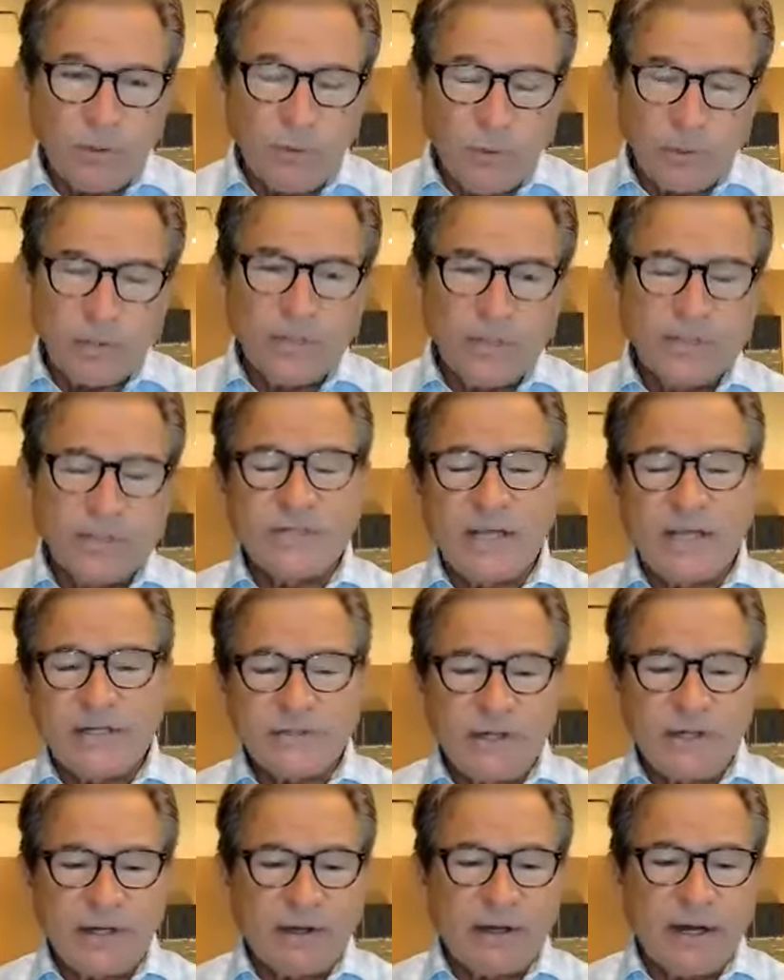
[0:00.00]

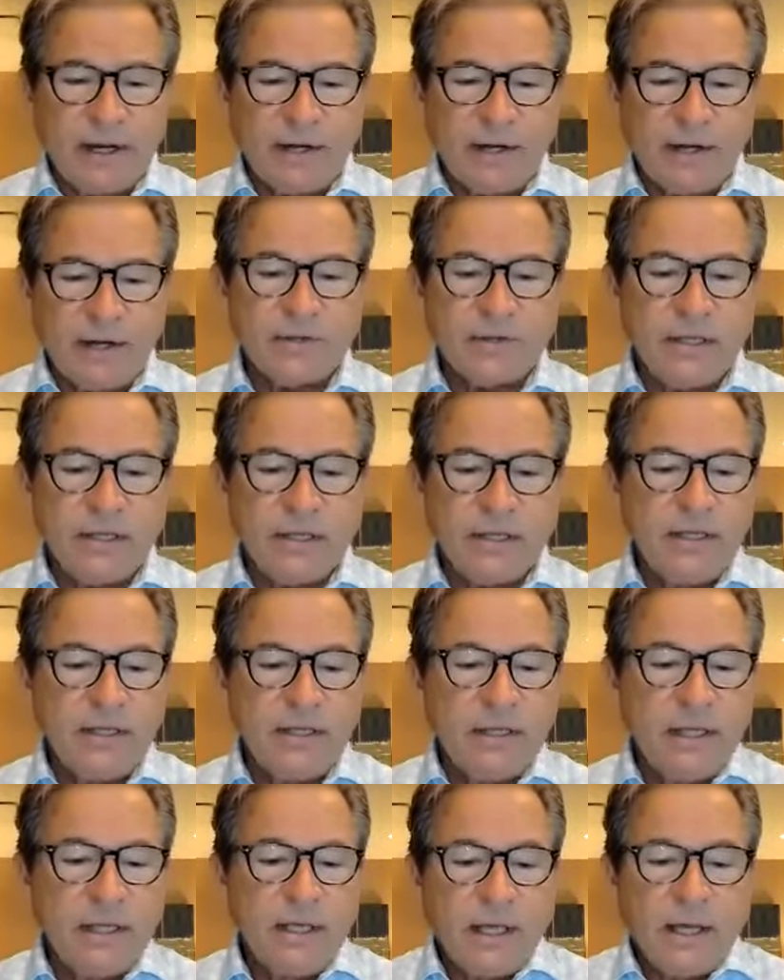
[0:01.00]
organization, our
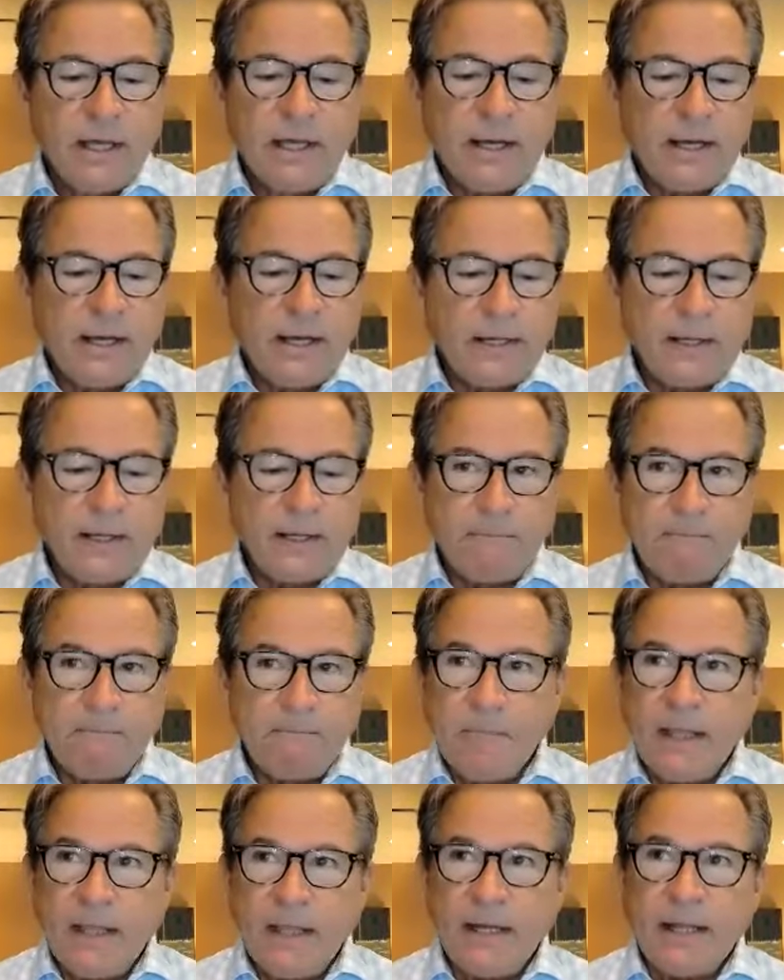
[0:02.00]
hierarchy,
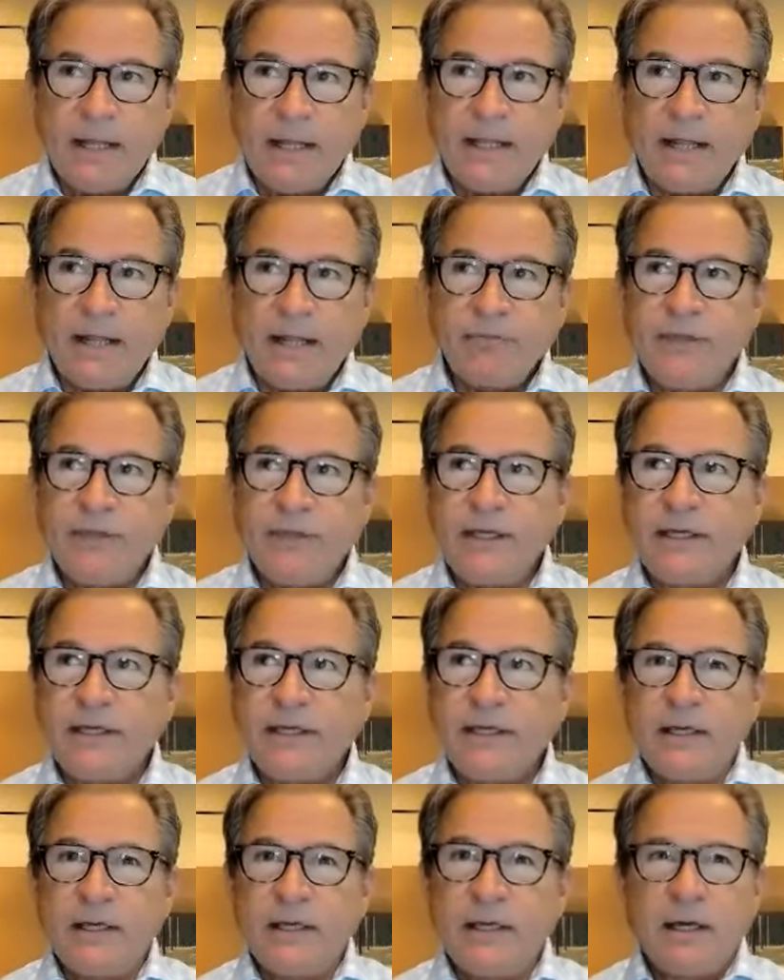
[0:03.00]
and I
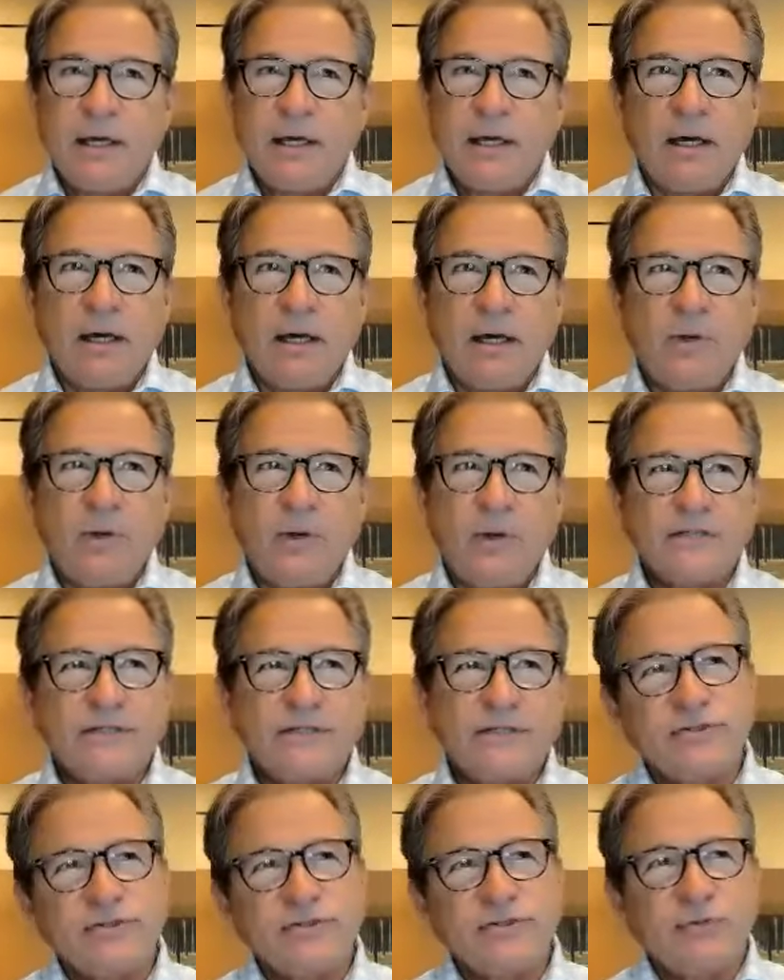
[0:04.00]
think when I
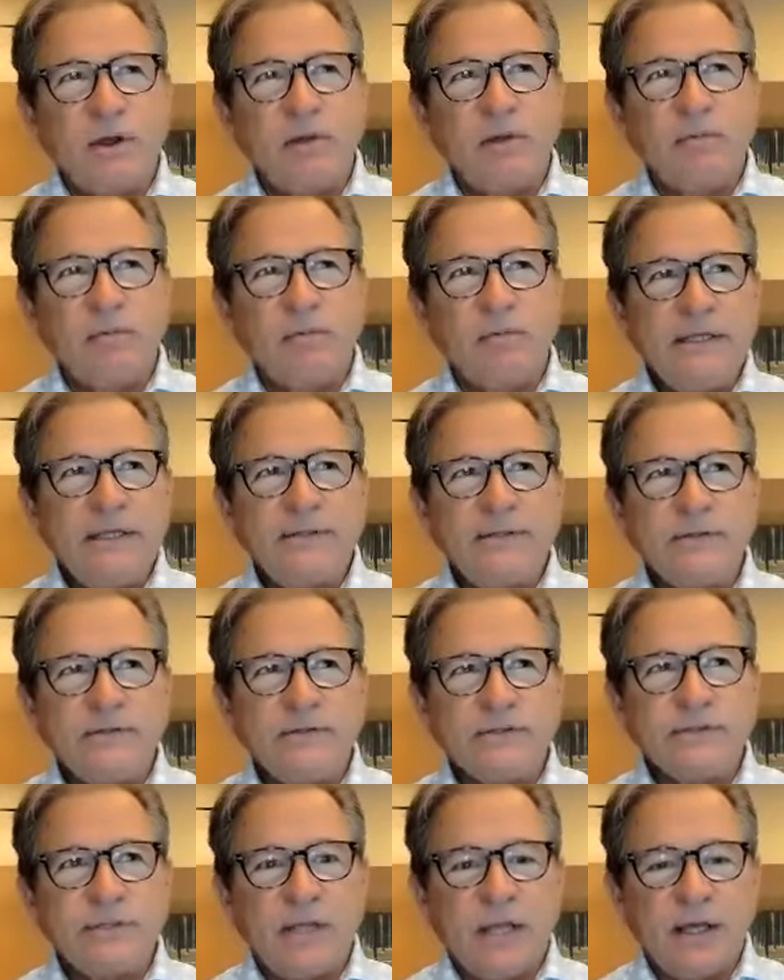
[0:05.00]
say strong
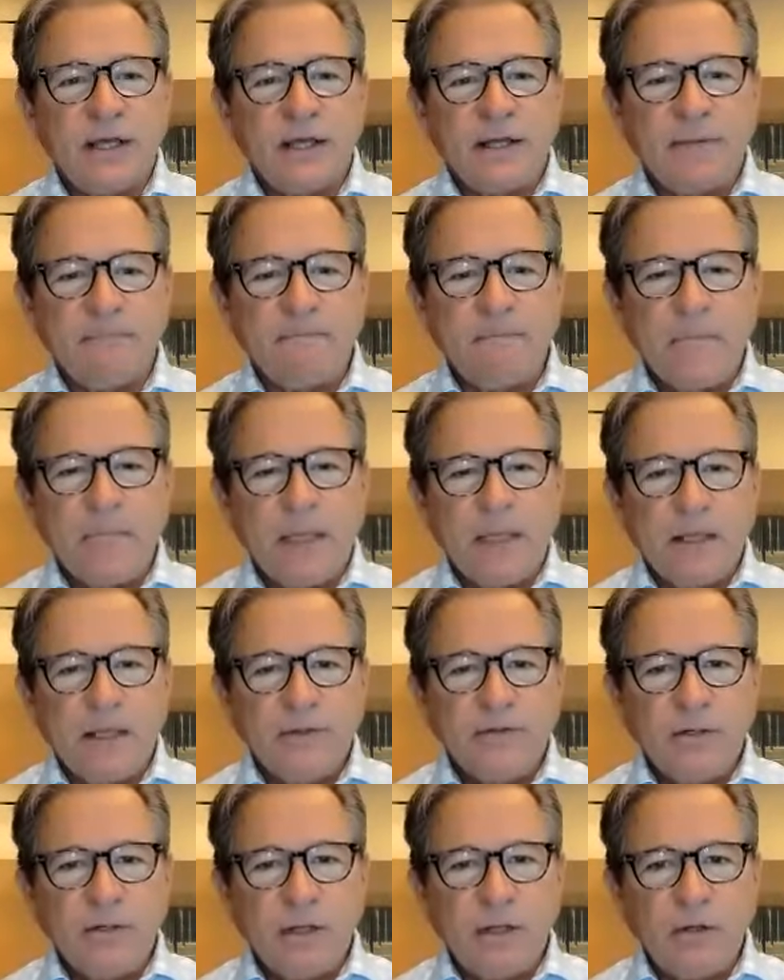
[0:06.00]
leaders,
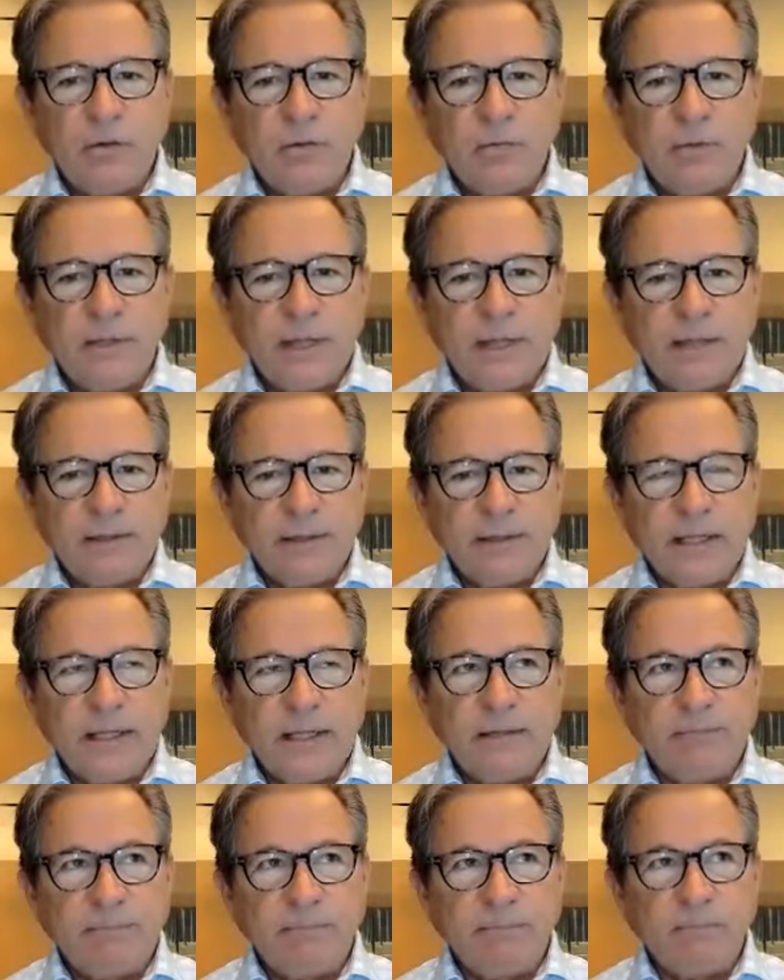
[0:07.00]
you know,
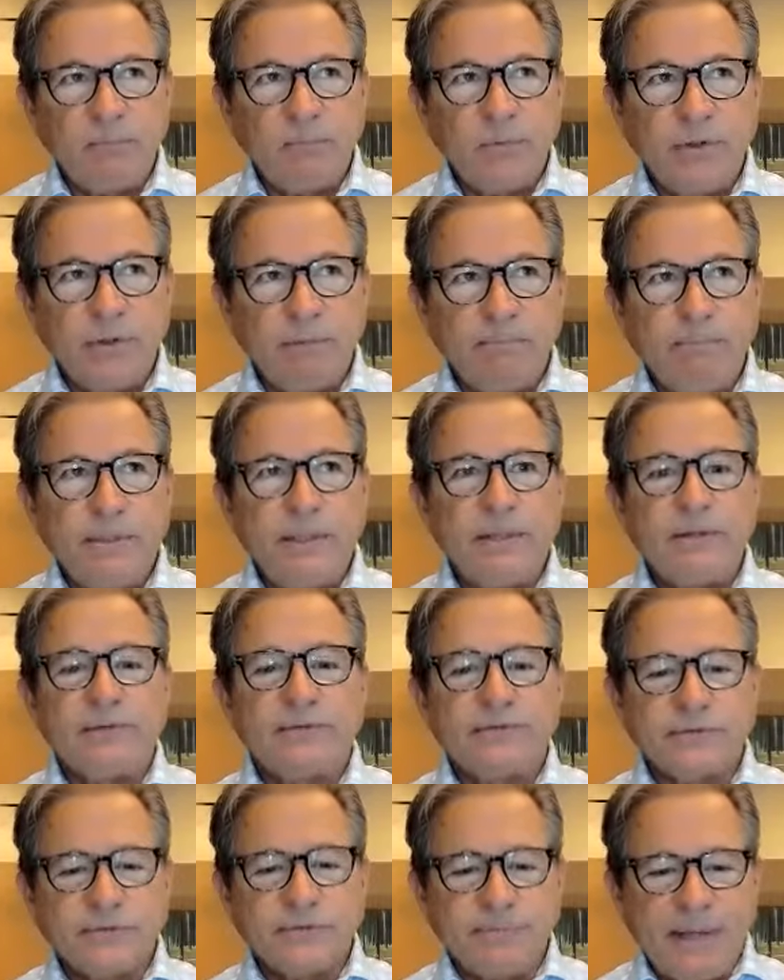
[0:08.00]
and with a
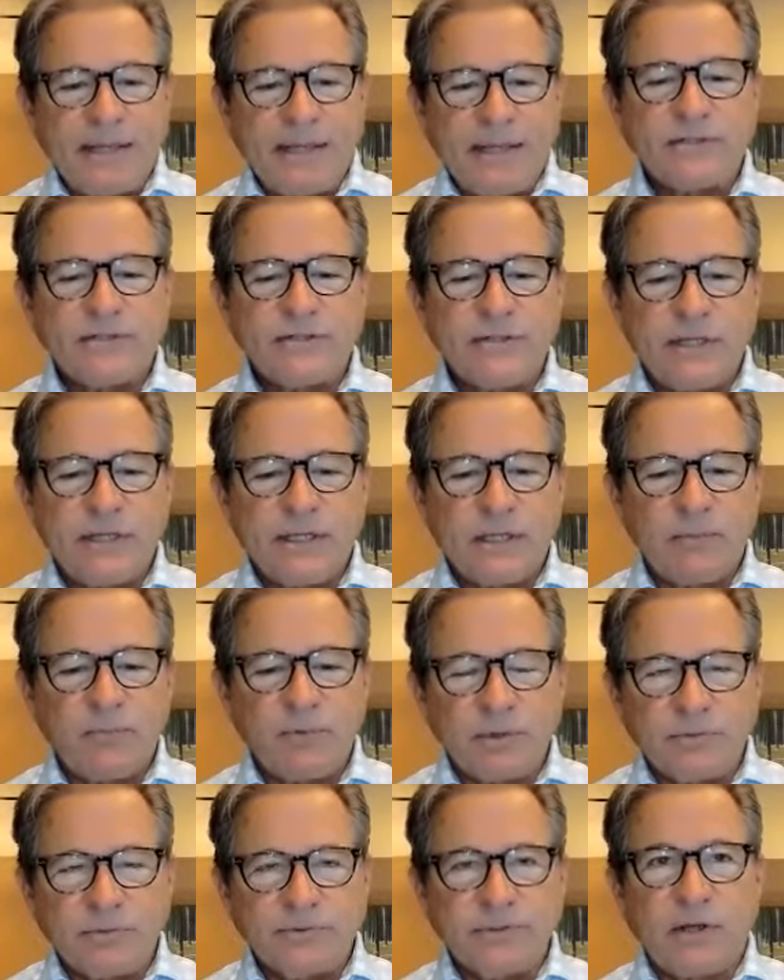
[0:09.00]
builder's mindset,
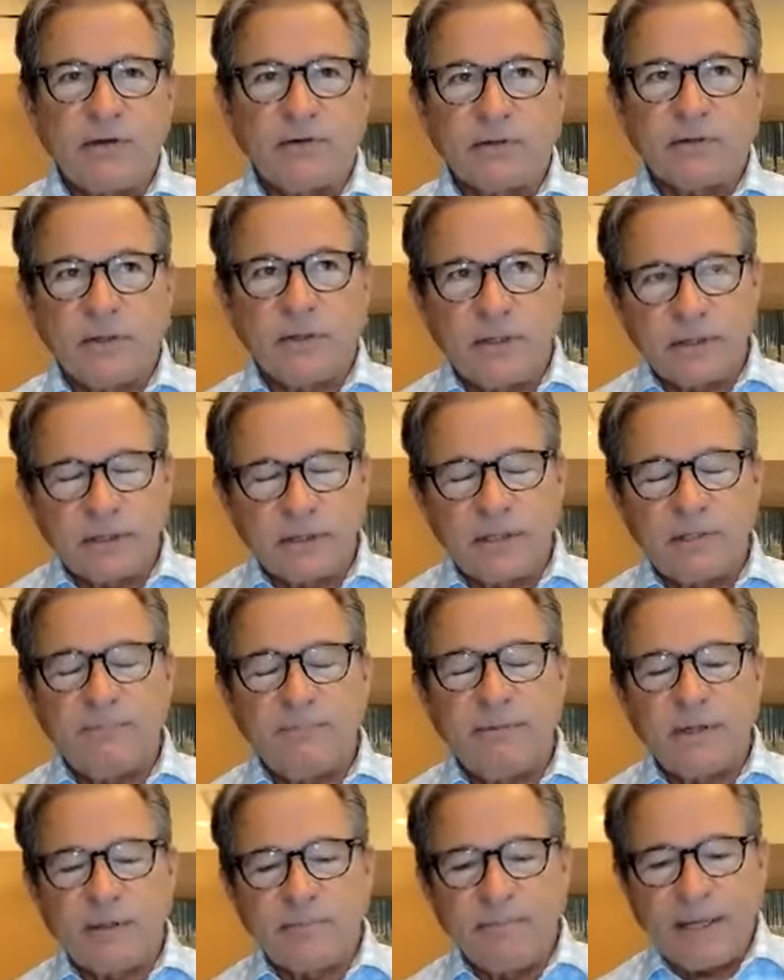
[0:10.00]
we're going to talk a good
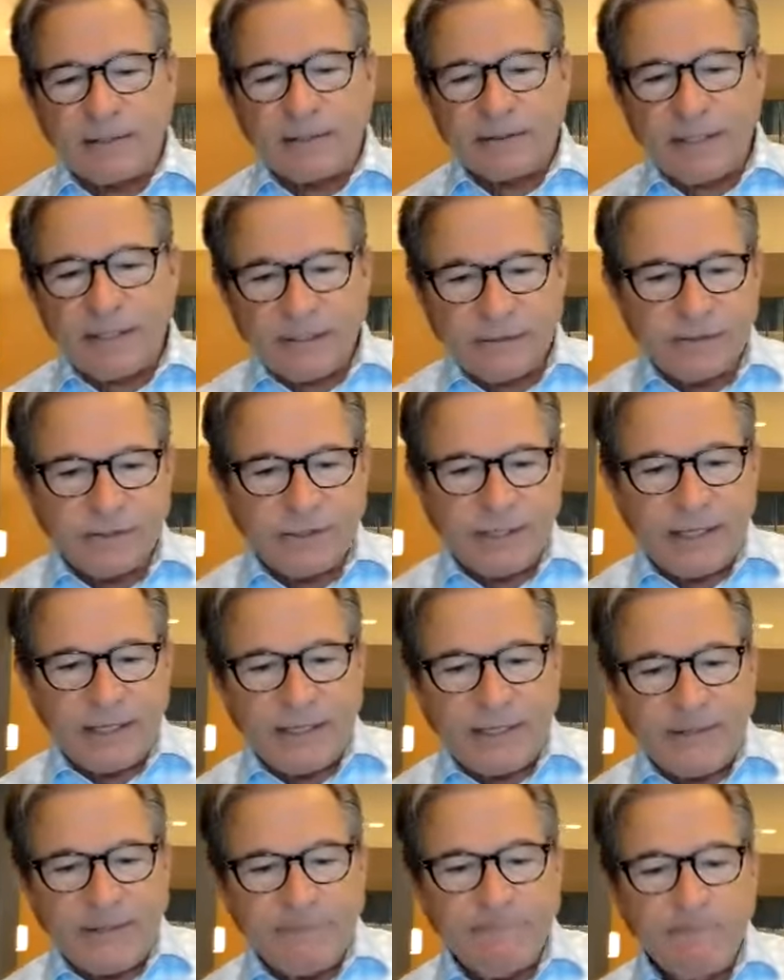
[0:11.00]
bit about that
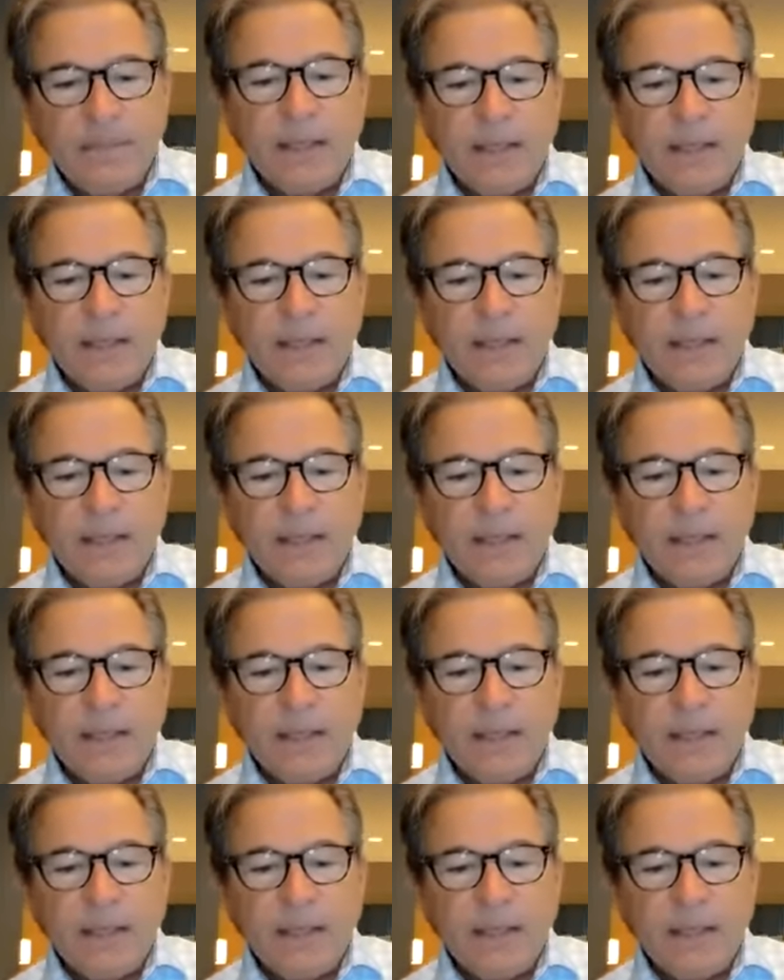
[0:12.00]
today.